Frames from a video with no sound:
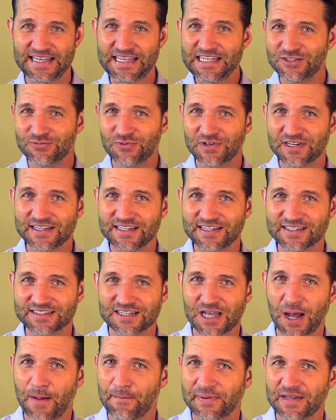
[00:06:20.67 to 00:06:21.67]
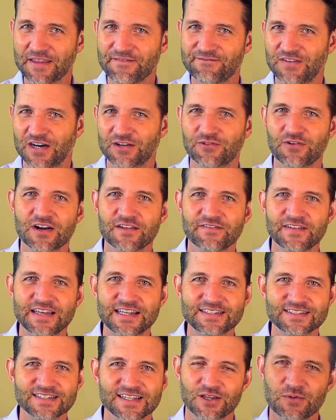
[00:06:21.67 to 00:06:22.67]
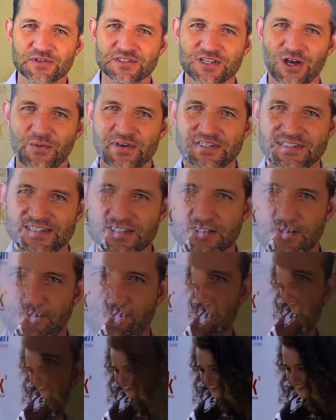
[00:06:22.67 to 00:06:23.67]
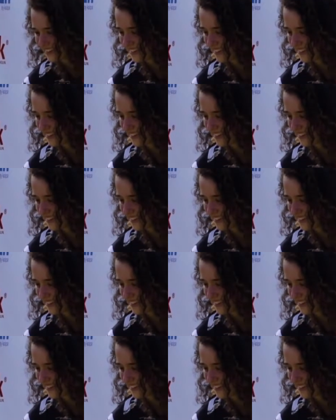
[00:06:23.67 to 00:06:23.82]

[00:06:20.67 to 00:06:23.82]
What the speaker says: each one of these company fun run events, there was always this official